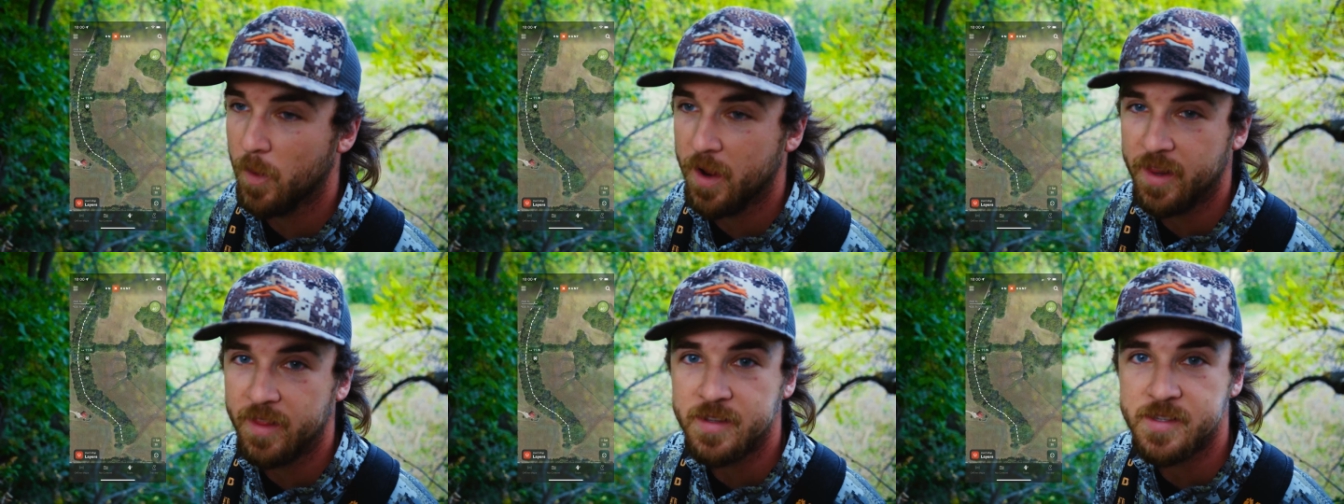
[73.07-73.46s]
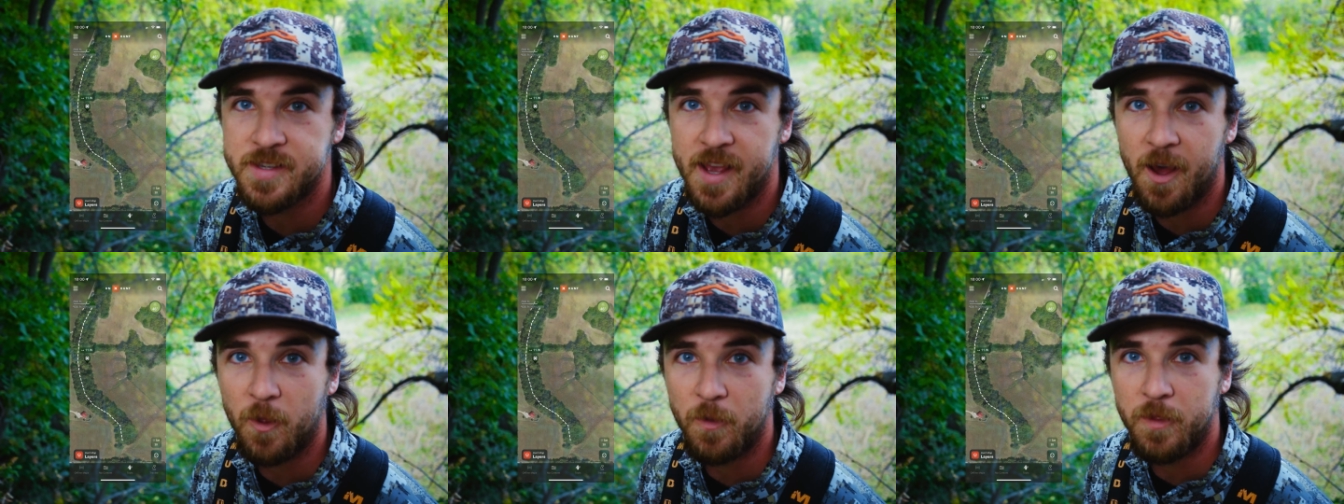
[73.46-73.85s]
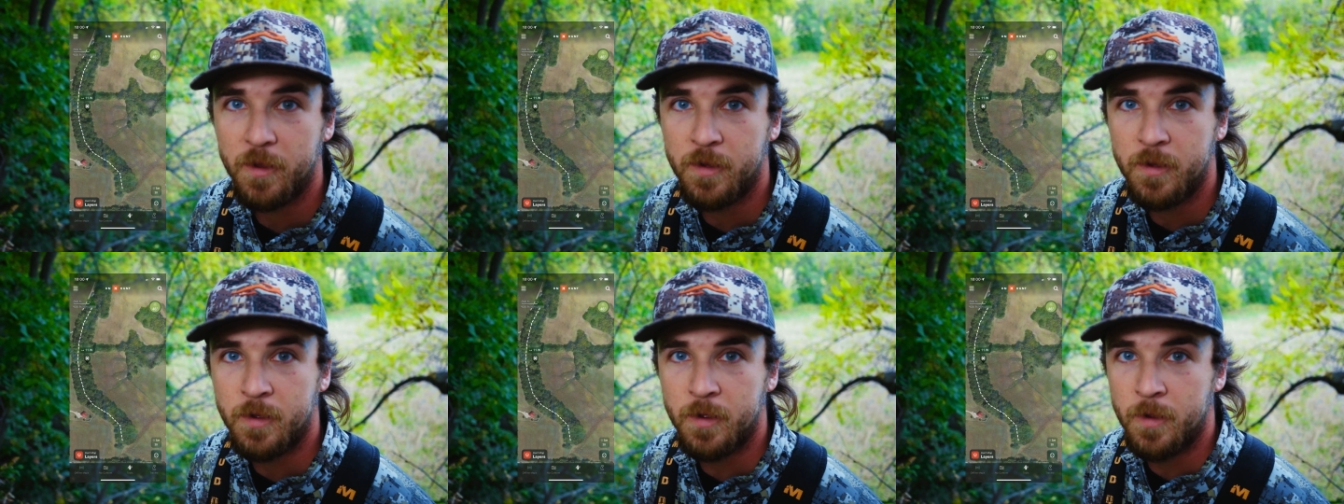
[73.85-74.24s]
way to the south.
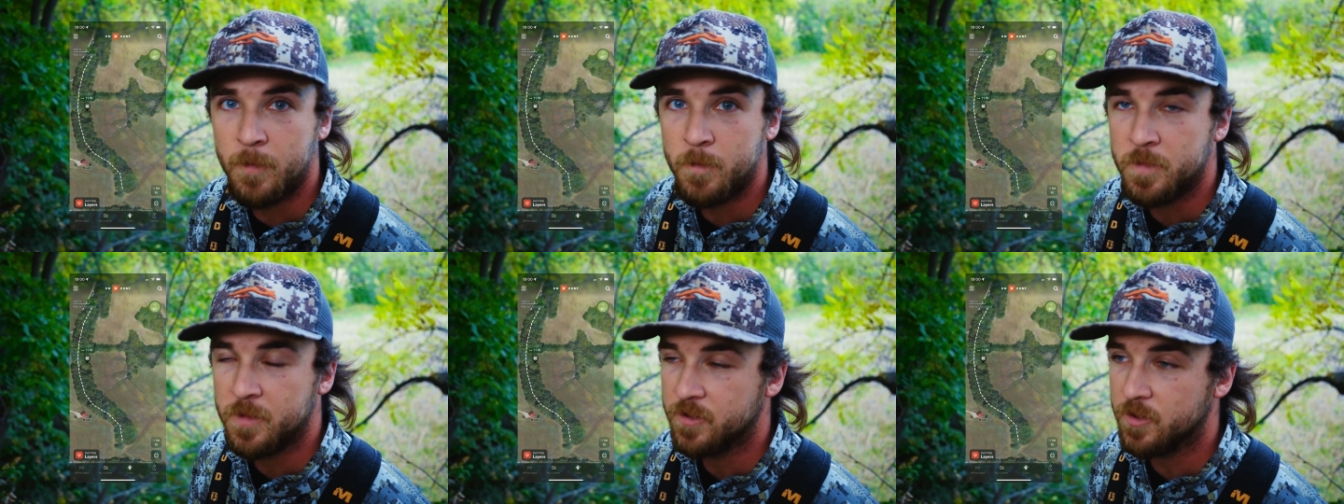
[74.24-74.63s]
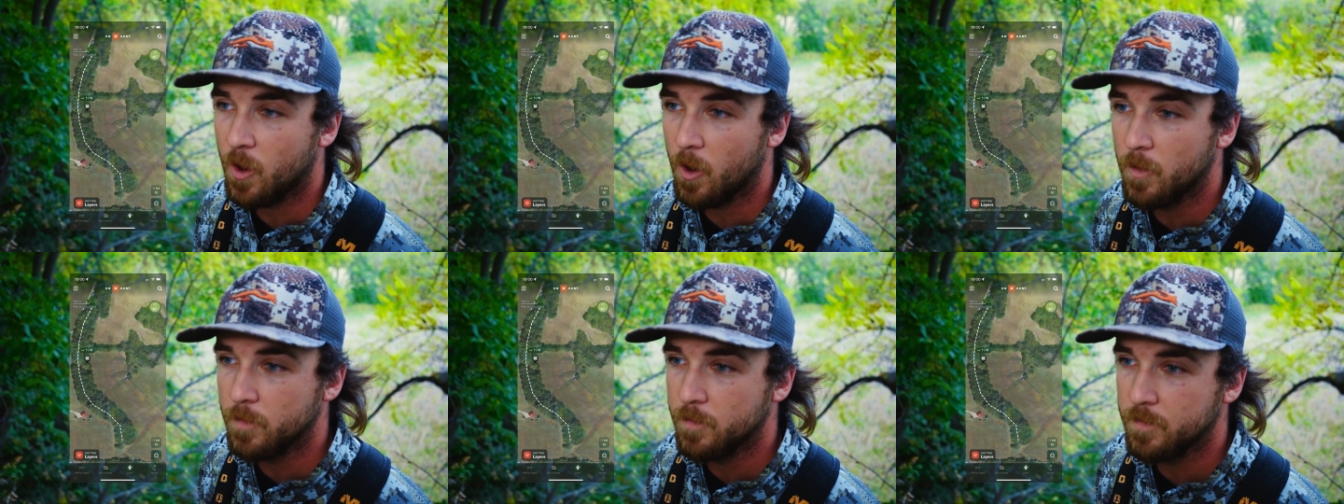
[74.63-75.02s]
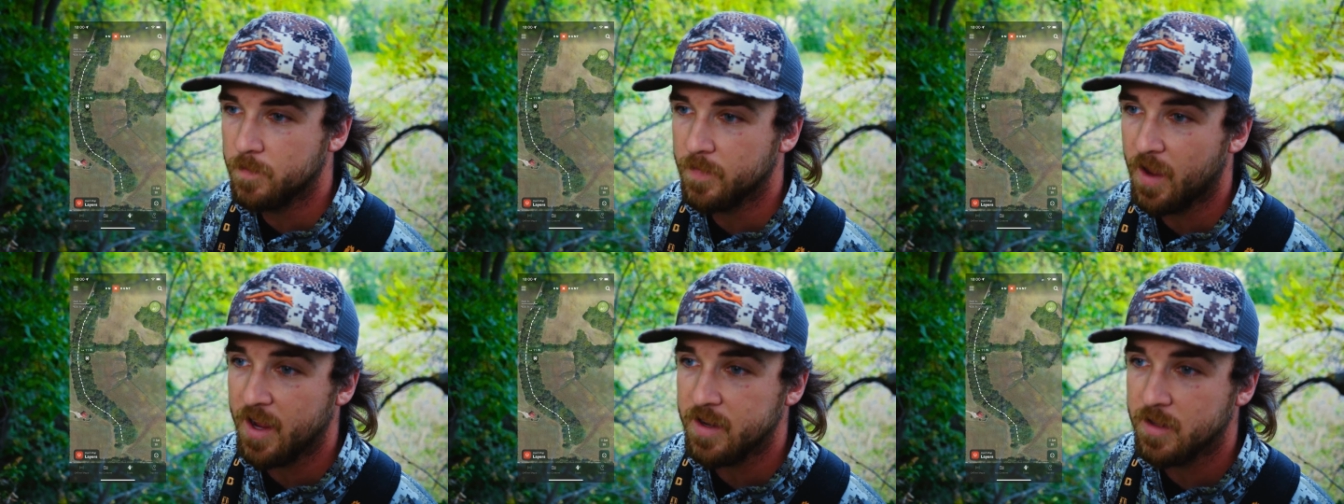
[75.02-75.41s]
So,
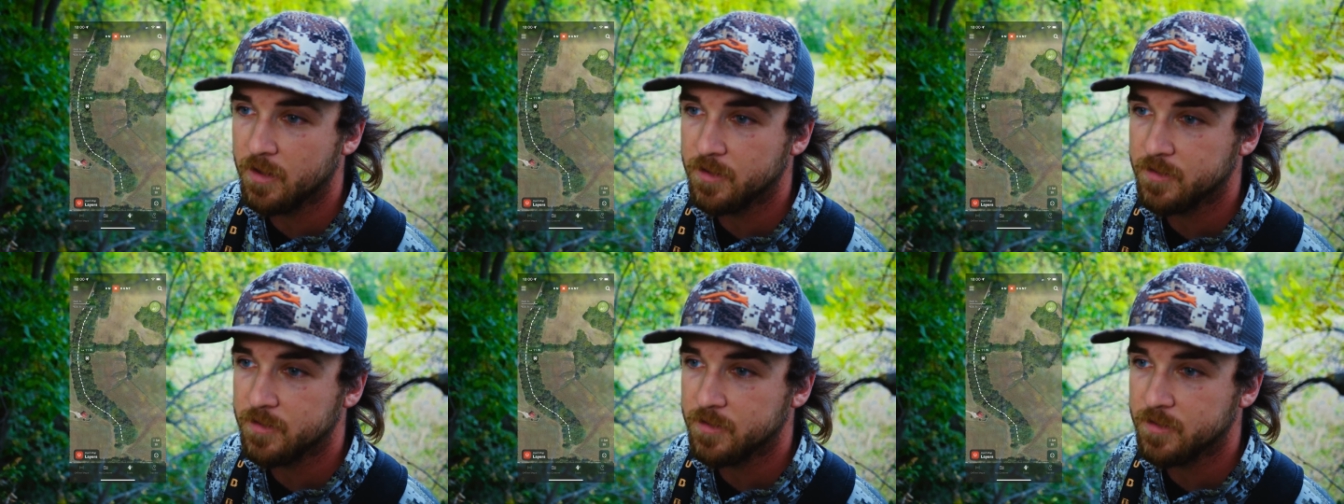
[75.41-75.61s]
ideal